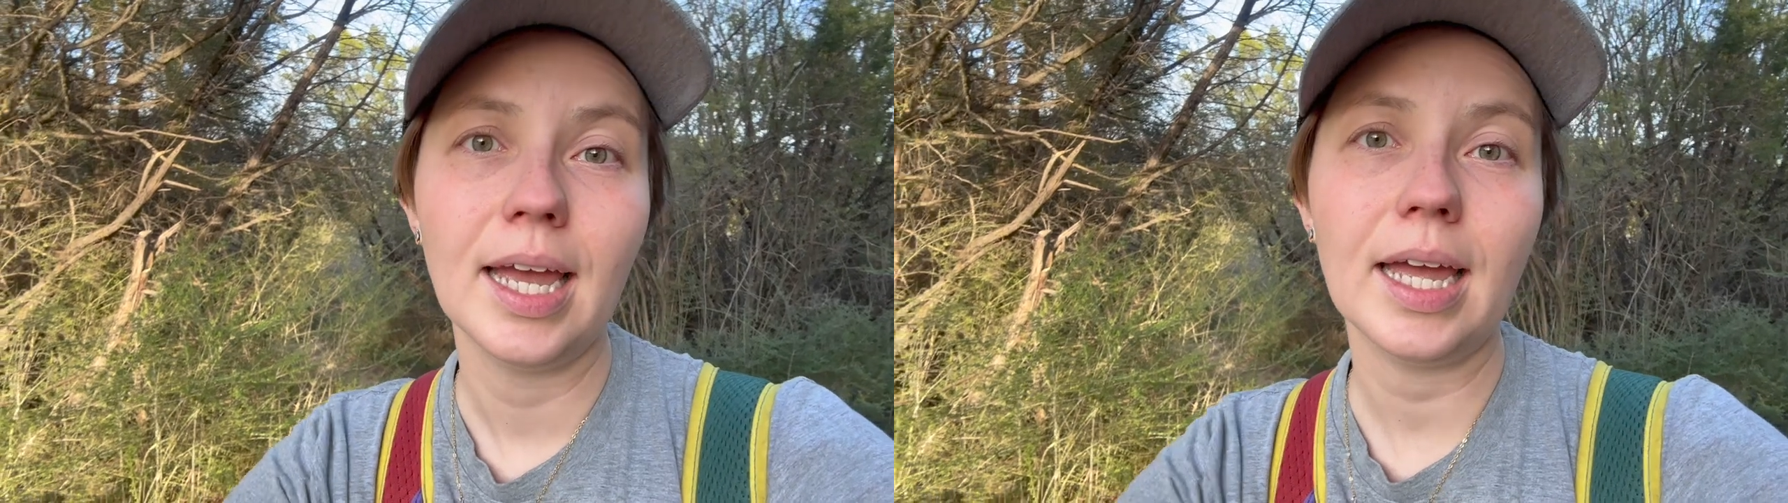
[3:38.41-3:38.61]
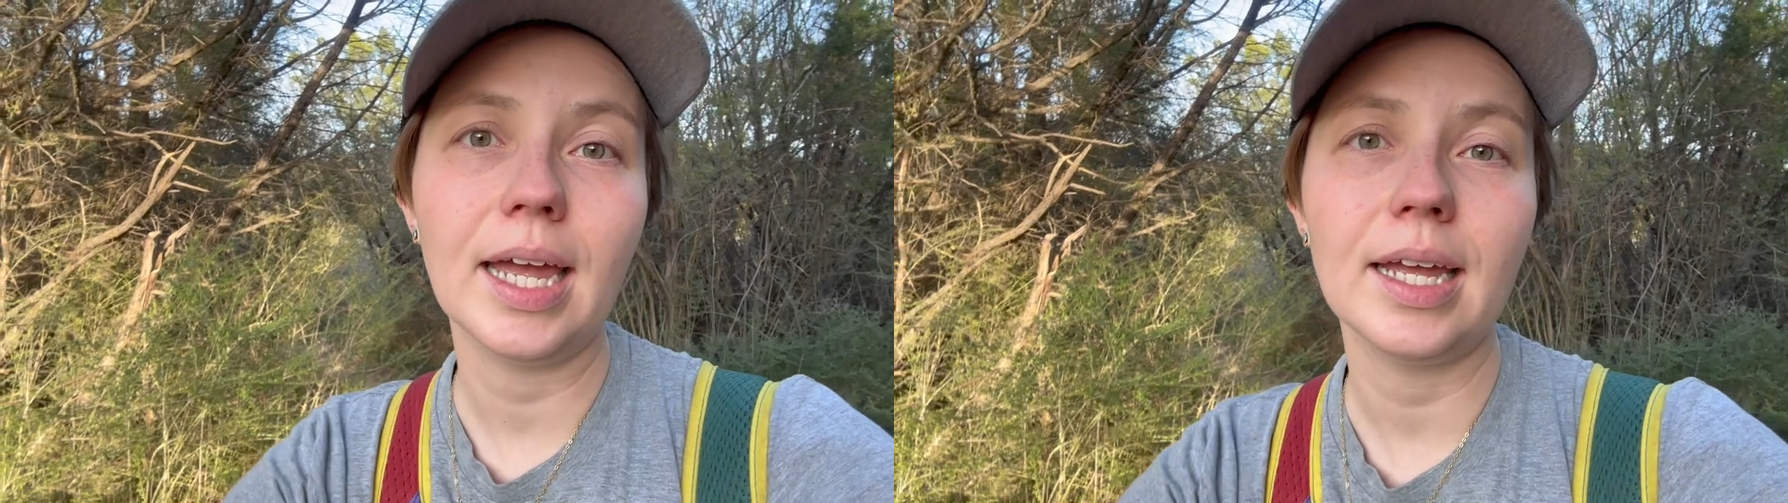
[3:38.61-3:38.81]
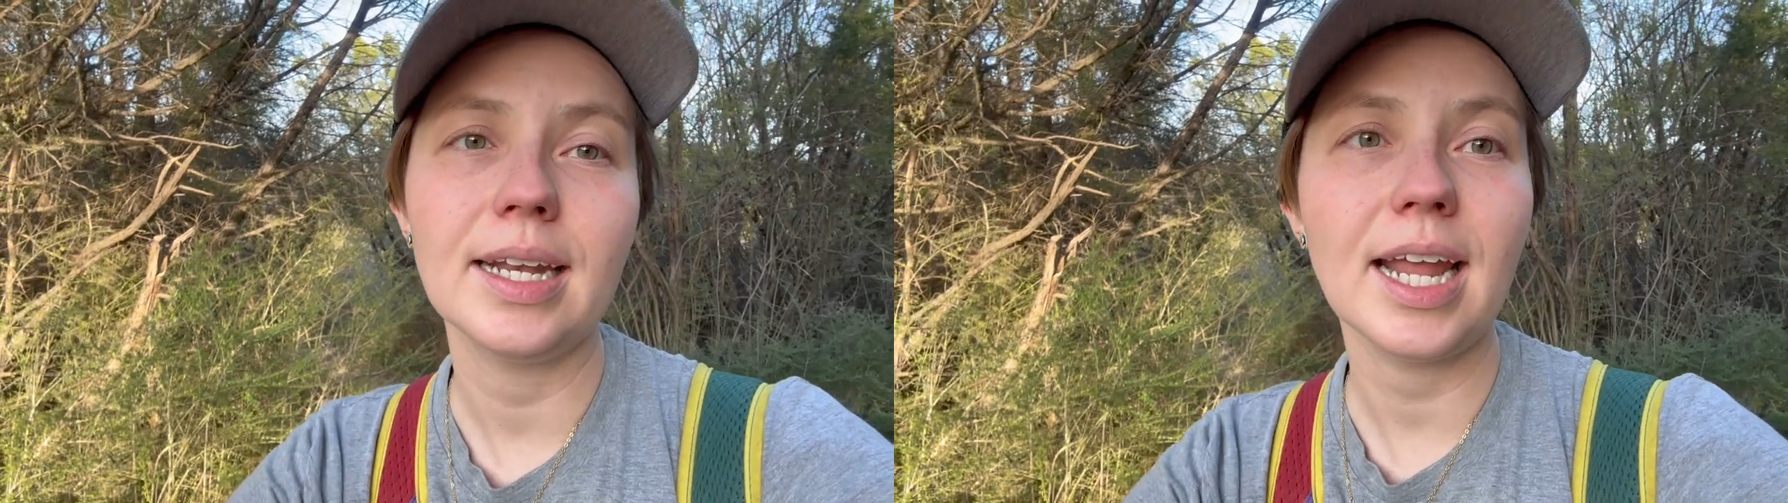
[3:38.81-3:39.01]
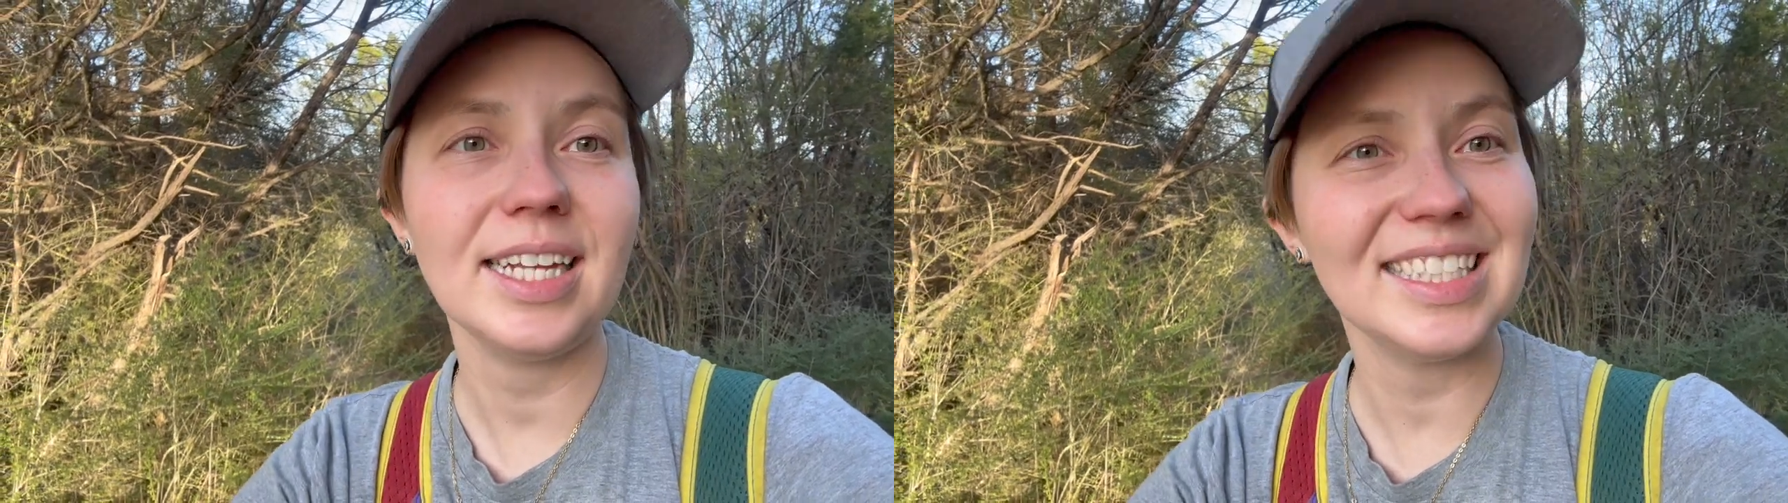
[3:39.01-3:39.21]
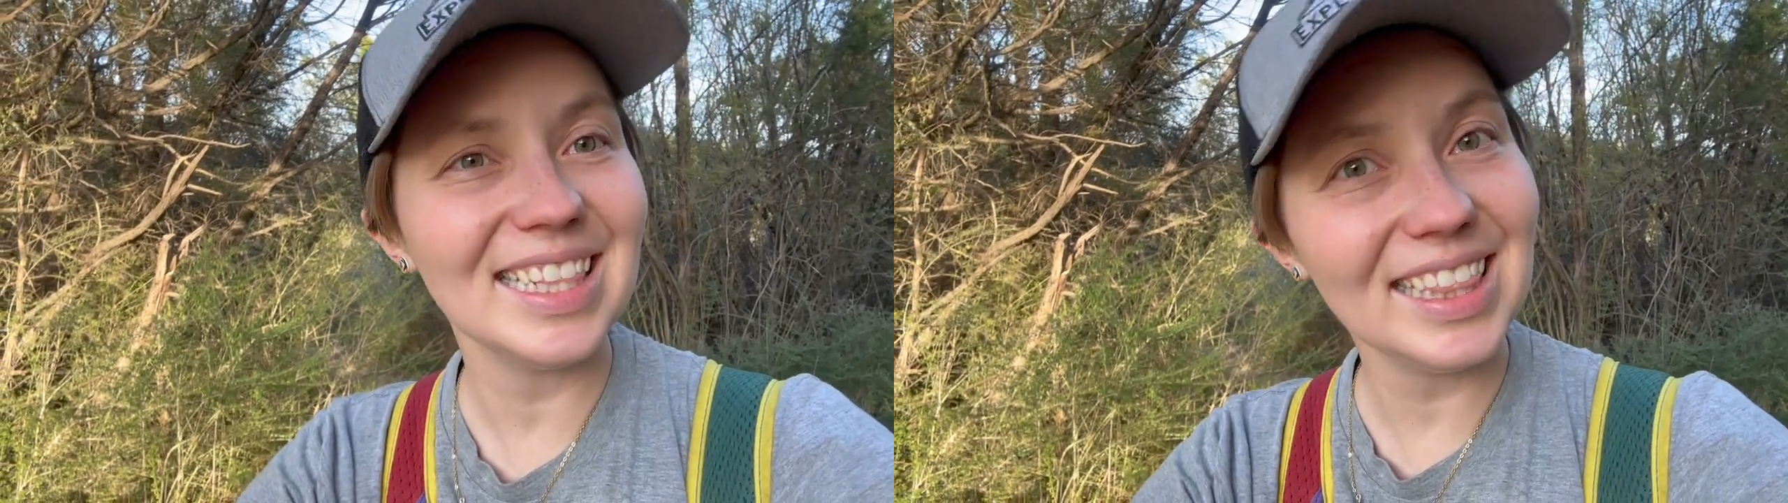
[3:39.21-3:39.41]
A
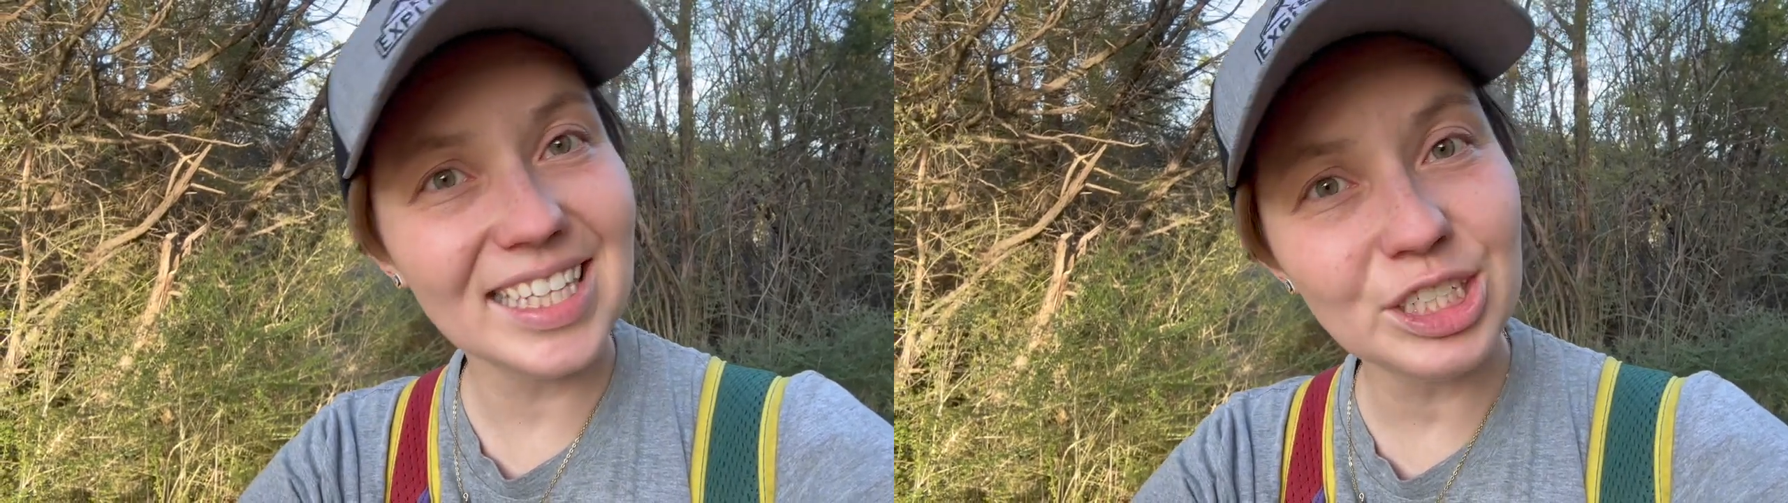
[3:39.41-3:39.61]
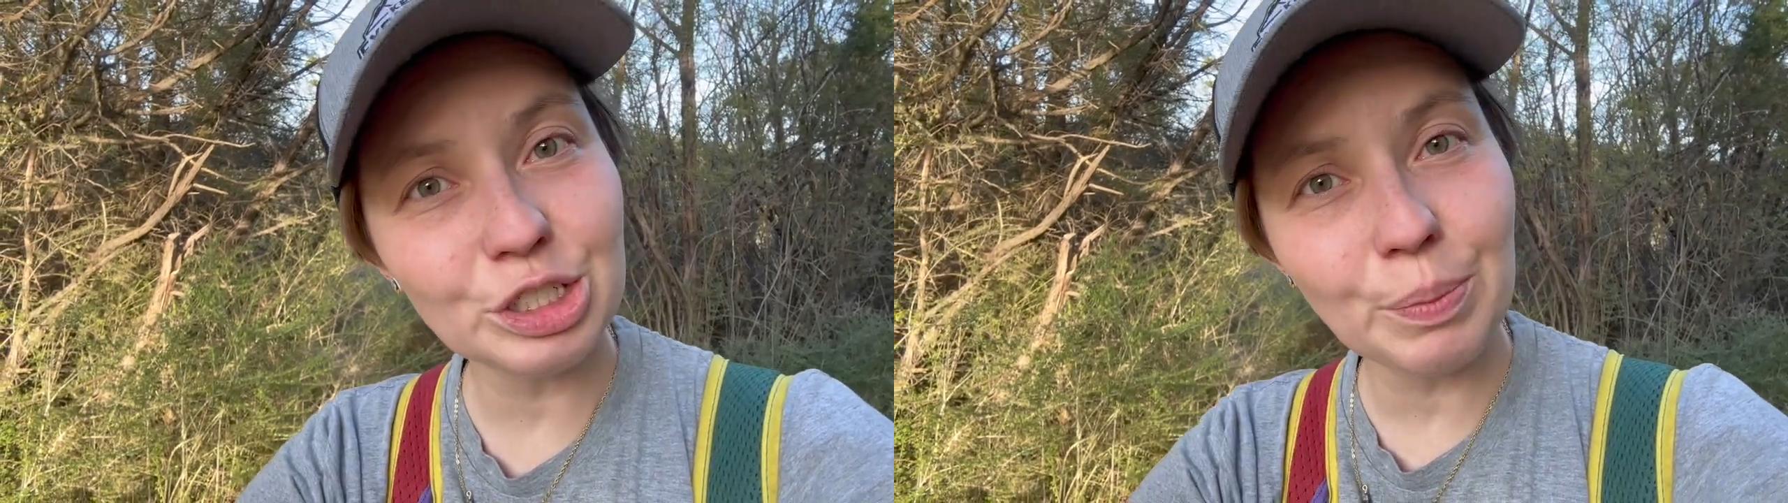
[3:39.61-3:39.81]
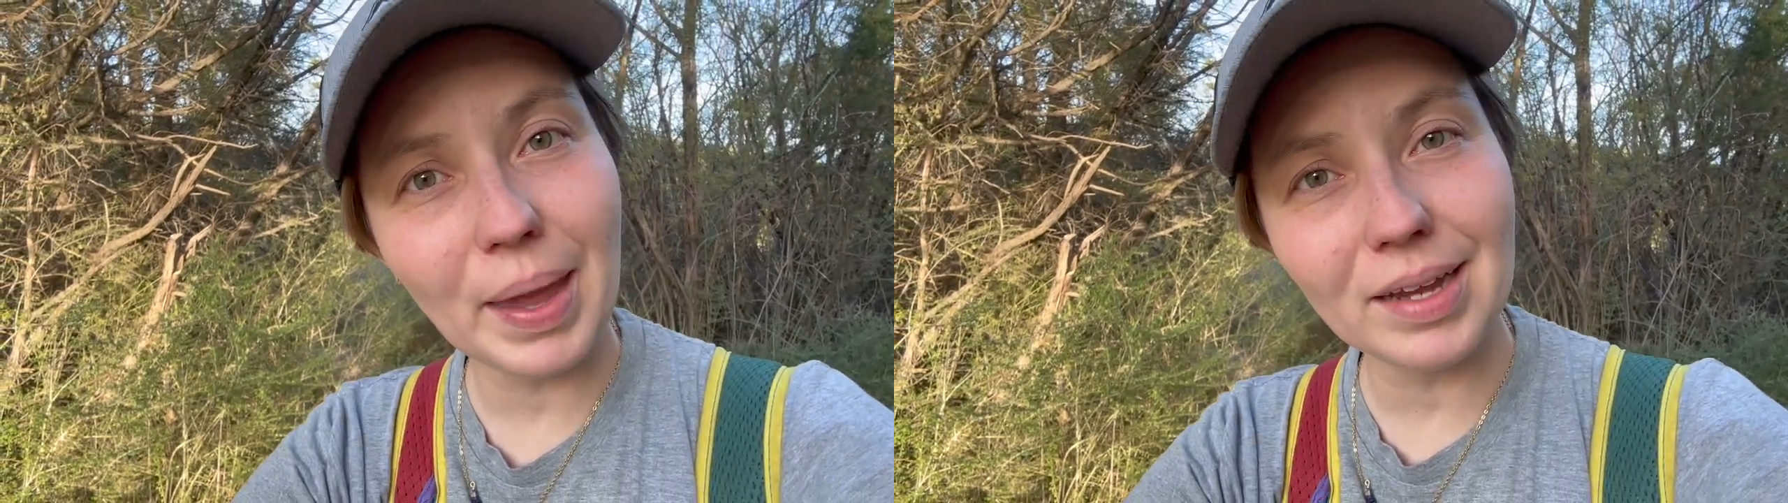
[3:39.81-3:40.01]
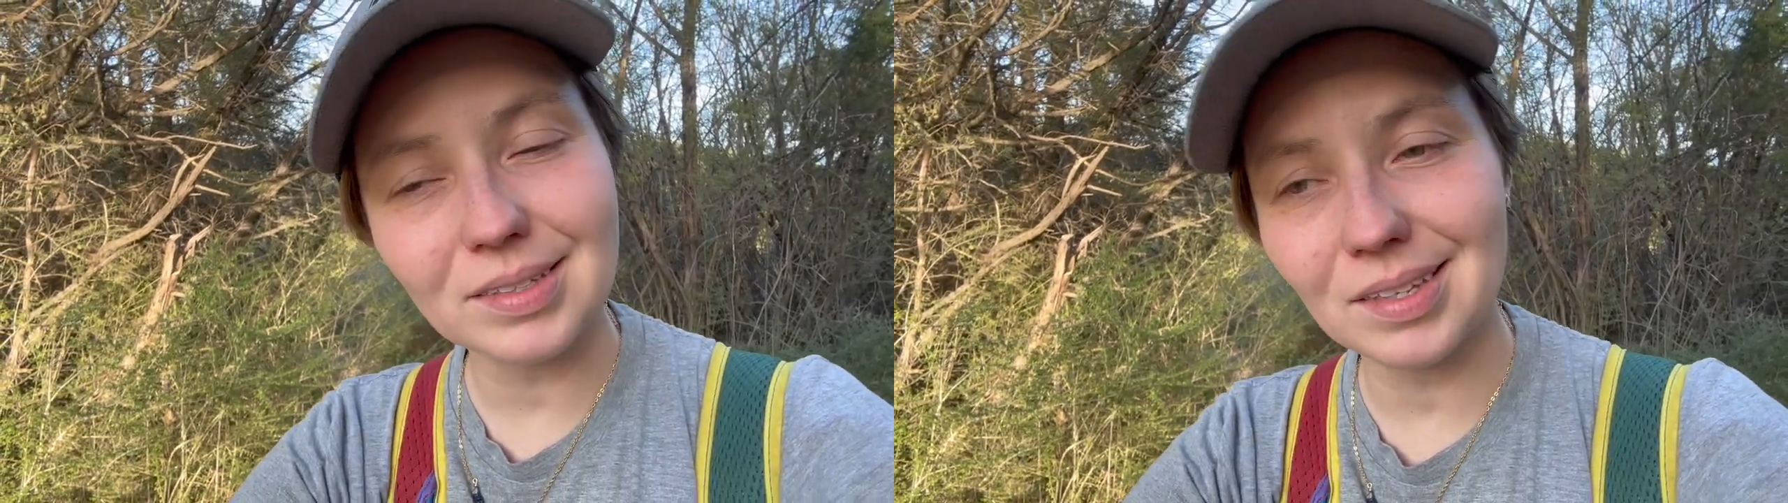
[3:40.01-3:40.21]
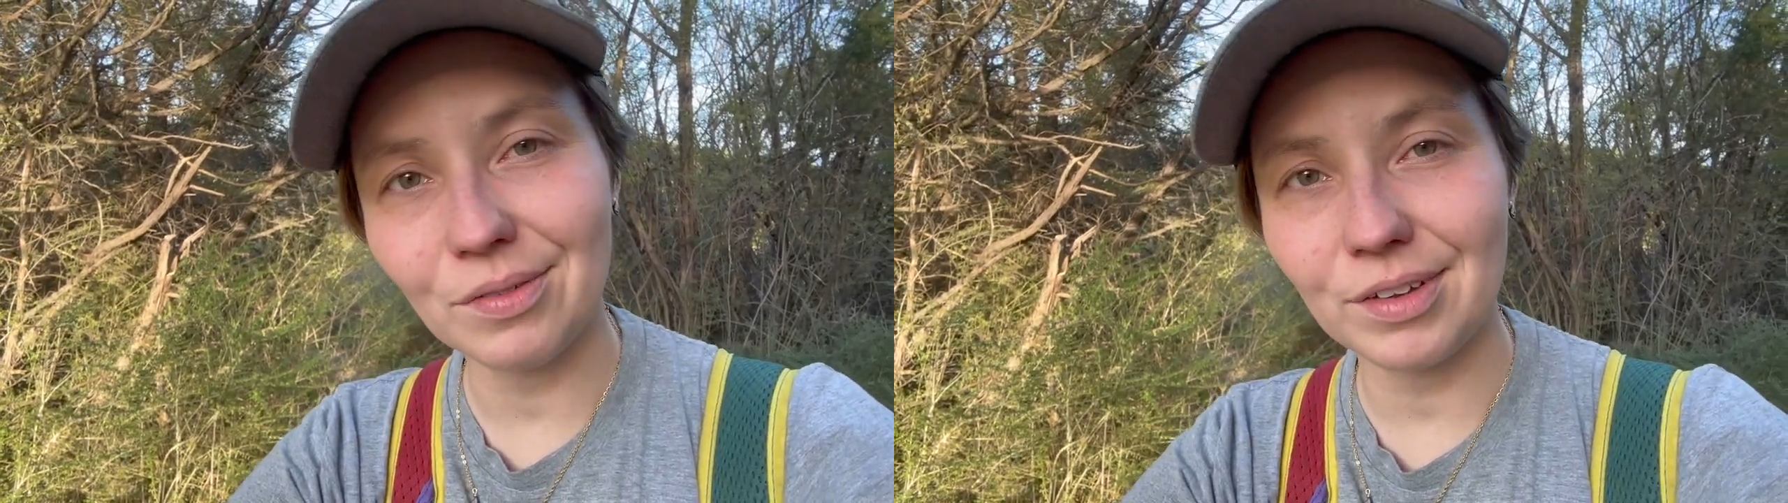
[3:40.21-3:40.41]
nice leisure
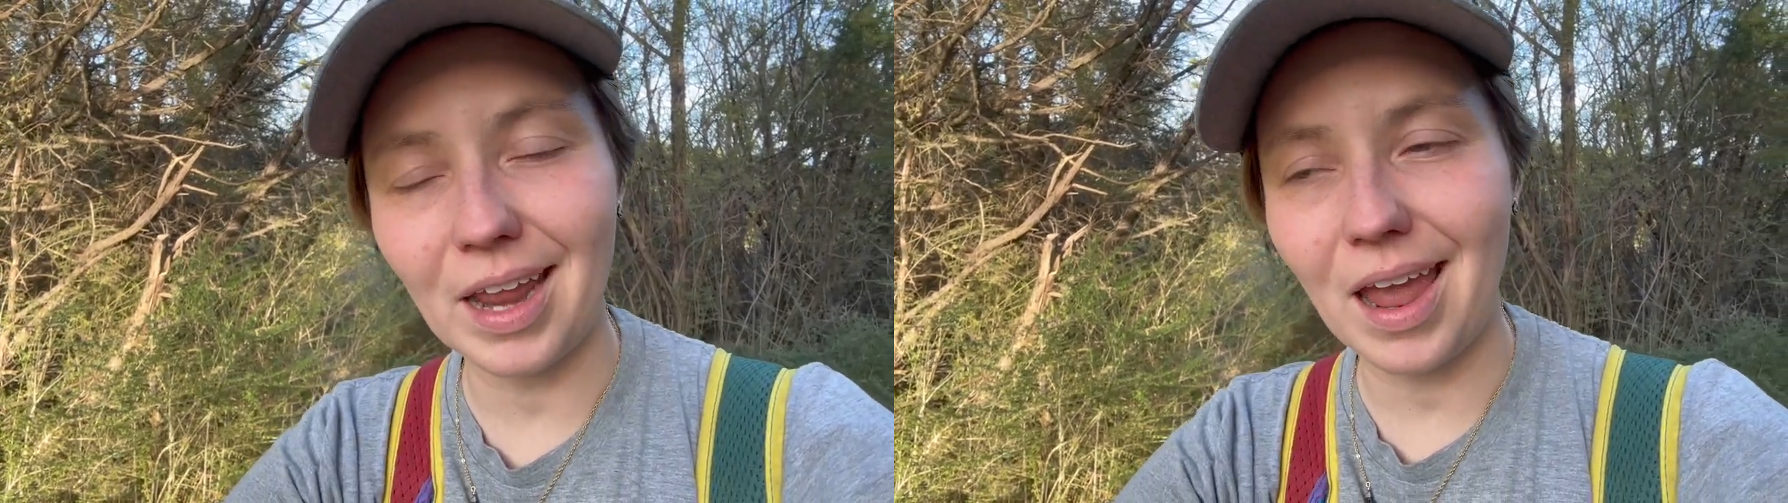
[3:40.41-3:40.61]
pace of an